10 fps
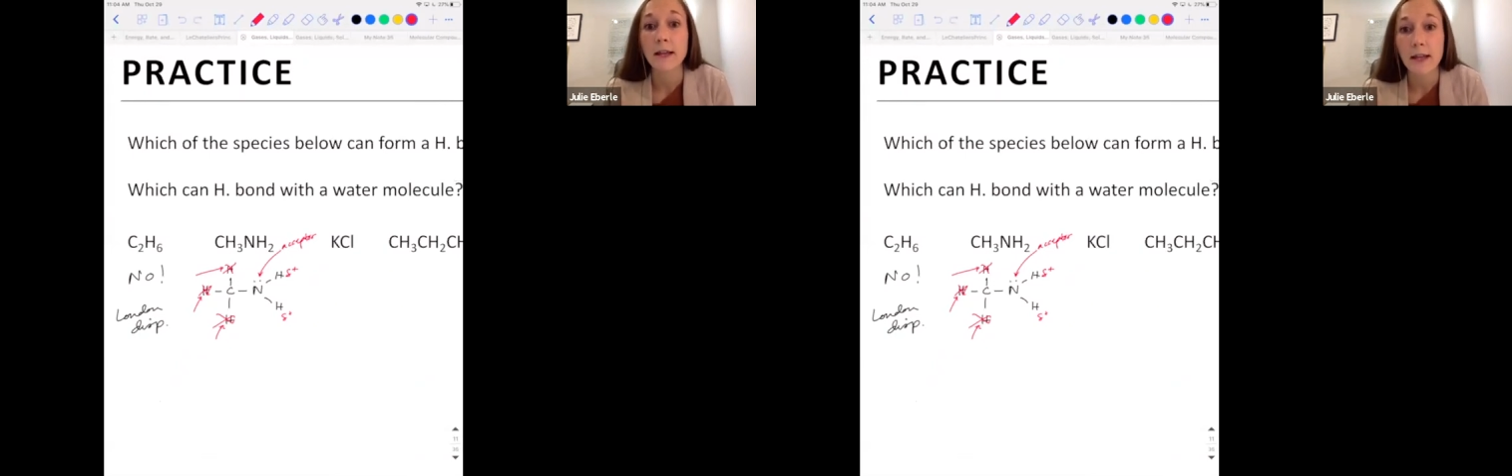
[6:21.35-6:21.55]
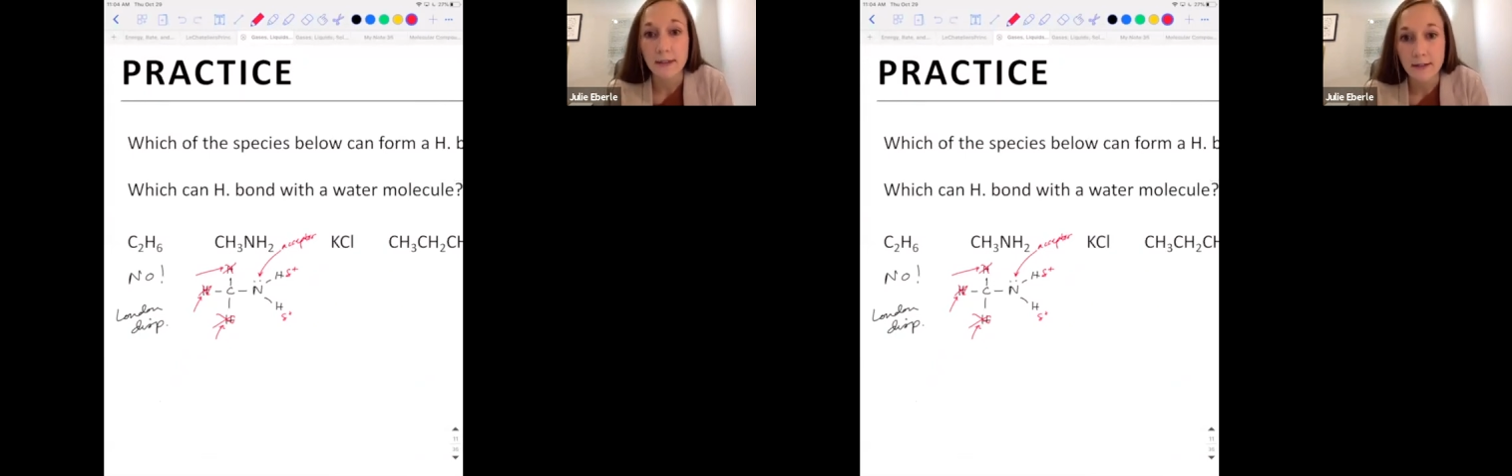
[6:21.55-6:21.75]

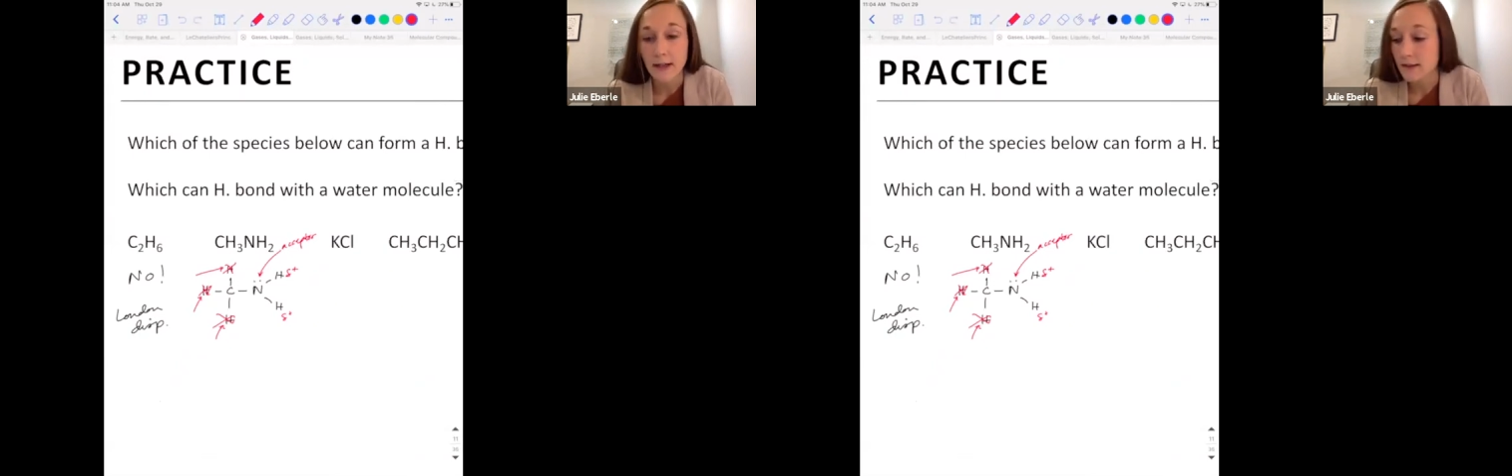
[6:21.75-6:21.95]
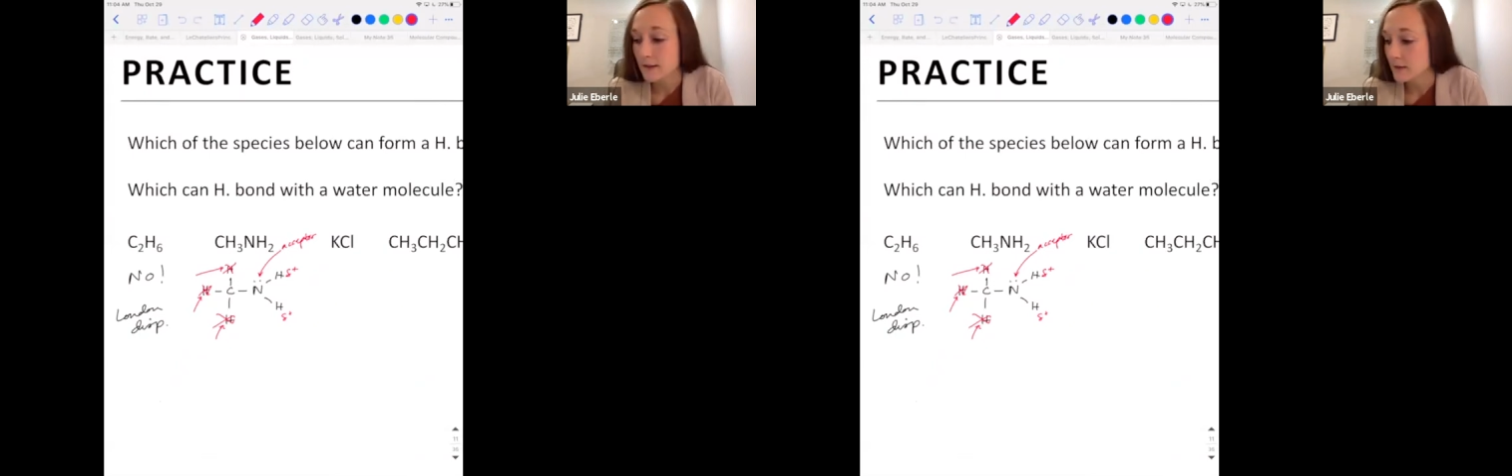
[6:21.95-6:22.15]
Yes, it
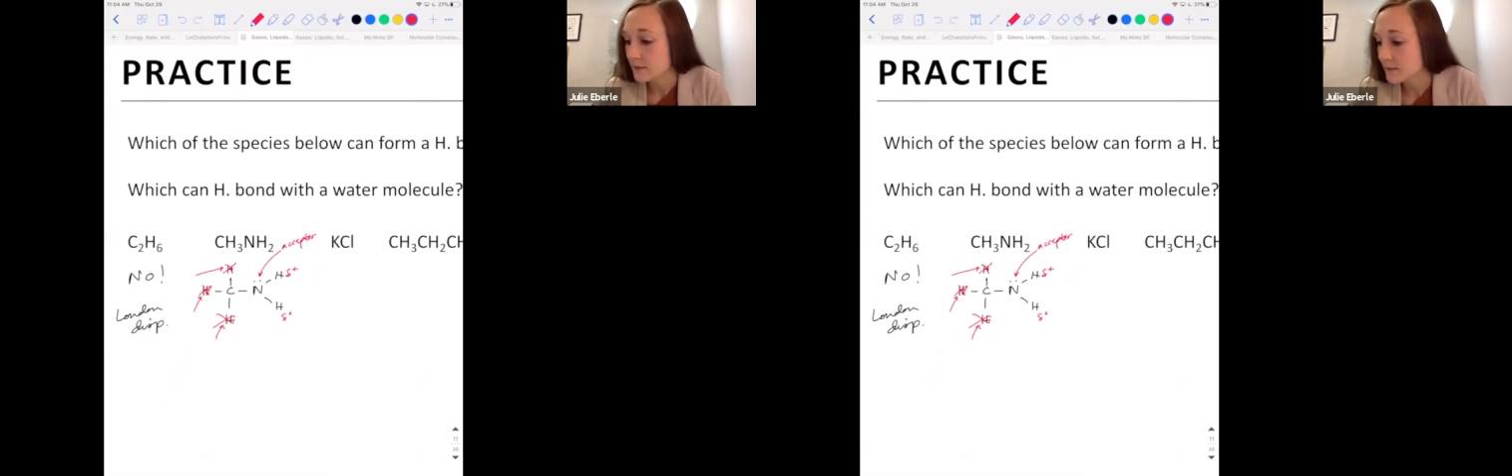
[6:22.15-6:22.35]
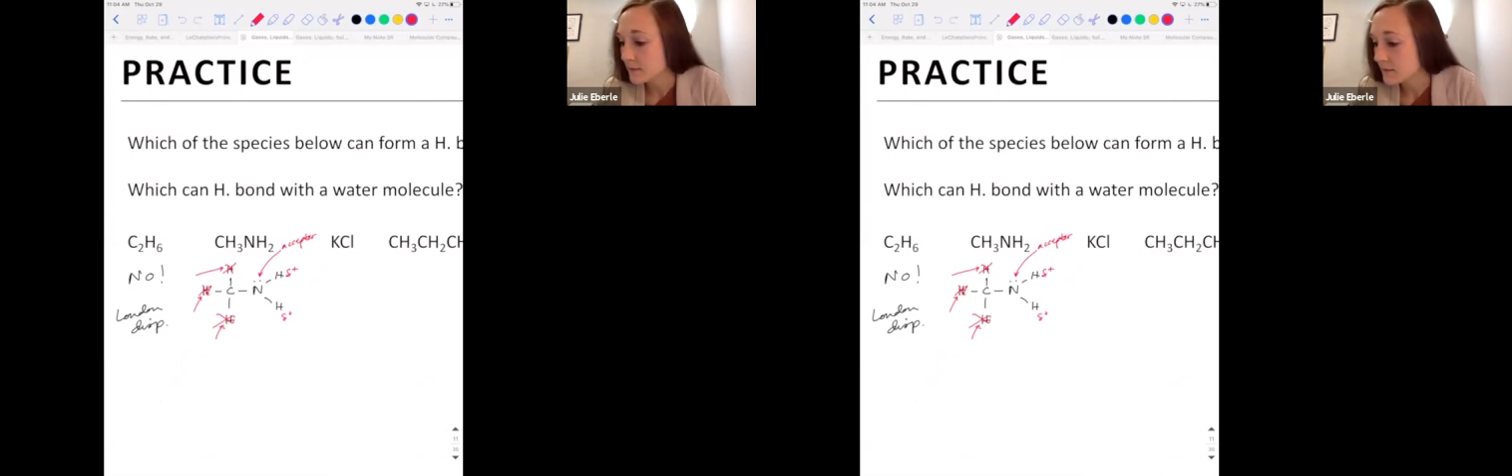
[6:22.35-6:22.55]
does.
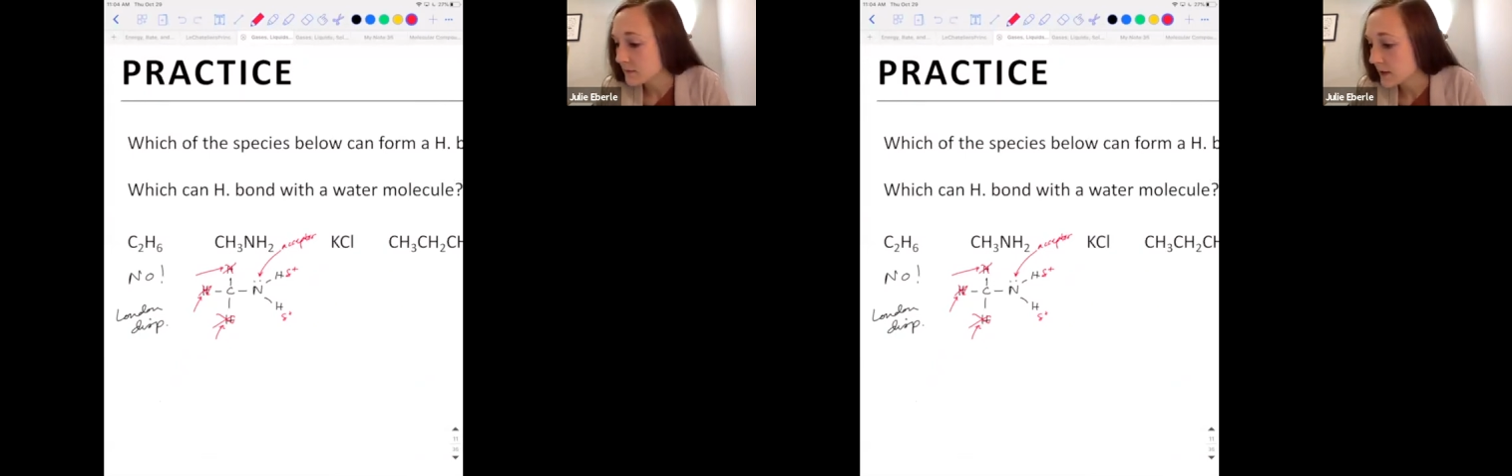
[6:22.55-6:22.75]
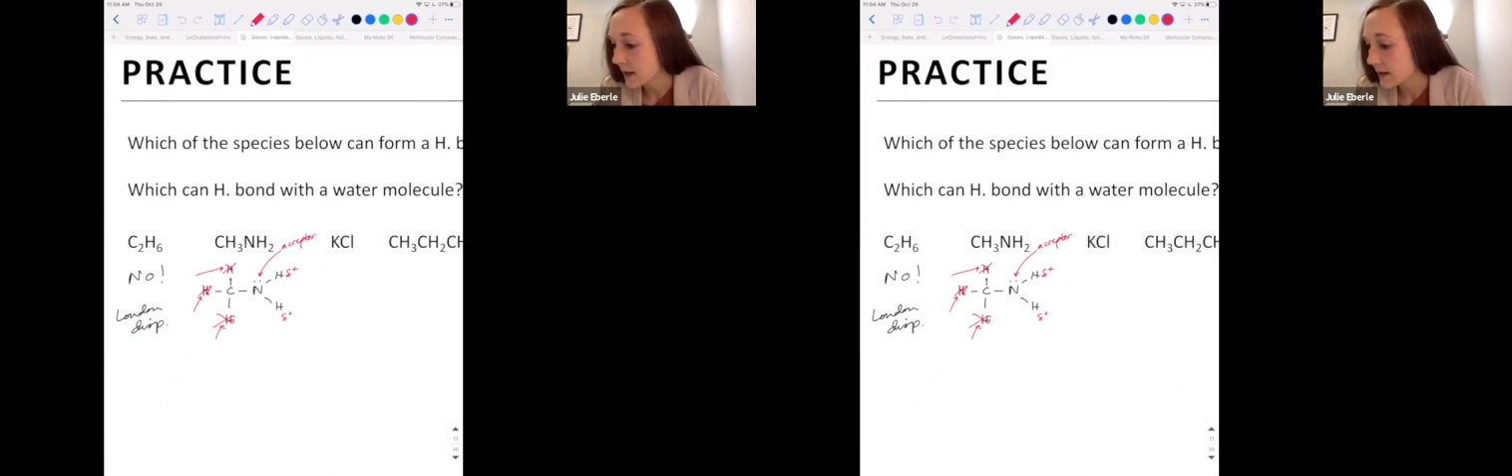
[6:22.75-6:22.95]

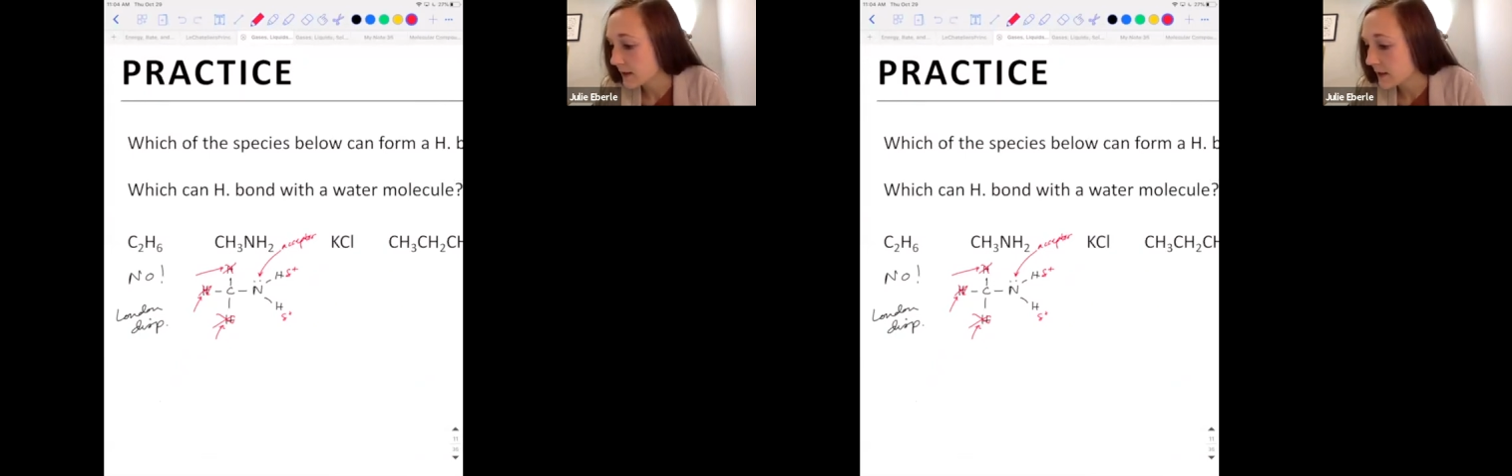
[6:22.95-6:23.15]
Okay,